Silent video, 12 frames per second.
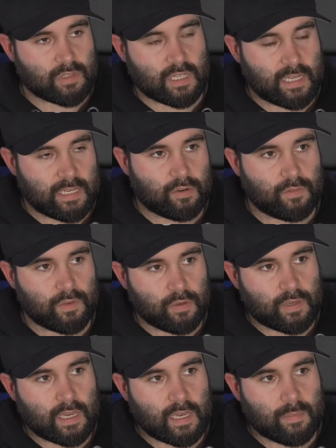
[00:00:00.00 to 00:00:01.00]
leader of
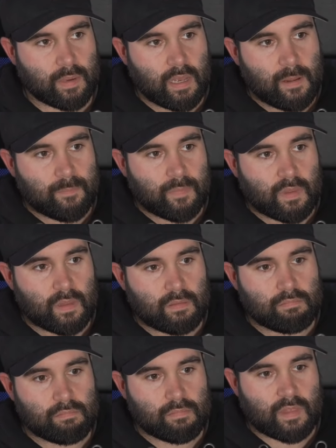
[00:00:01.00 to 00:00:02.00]
UKIP,
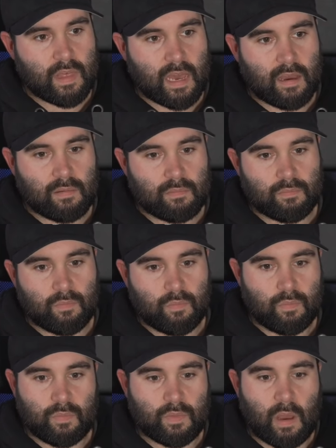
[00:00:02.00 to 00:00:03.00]
that
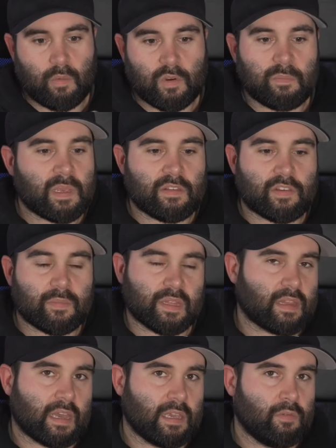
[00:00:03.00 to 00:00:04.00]
would have been something
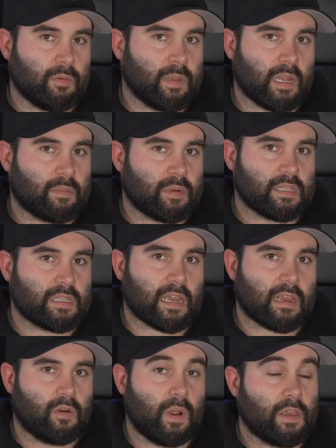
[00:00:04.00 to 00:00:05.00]
that he would have been able to
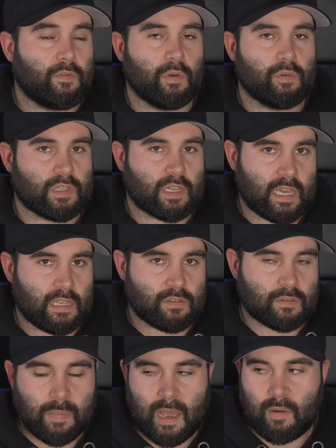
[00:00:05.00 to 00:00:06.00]
tackle if he was to get
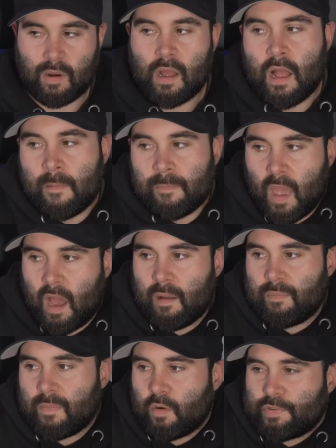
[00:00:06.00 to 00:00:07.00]
into power.
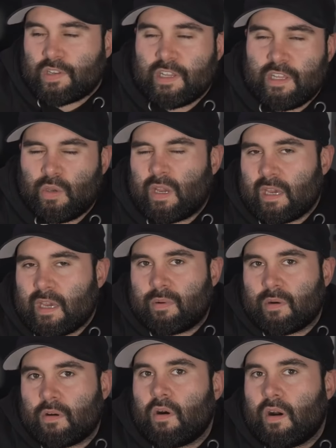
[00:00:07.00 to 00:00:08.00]
Obviously, UKIP
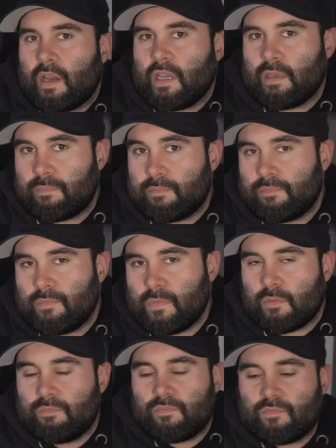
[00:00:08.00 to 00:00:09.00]
are a, you
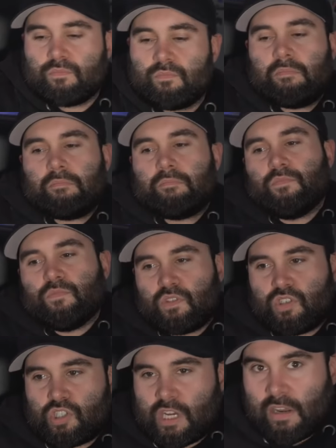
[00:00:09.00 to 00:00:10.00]
know,
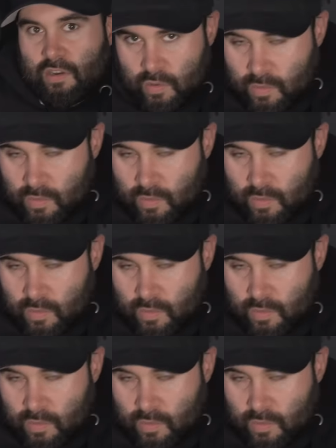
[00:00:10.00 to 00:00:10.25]
shadow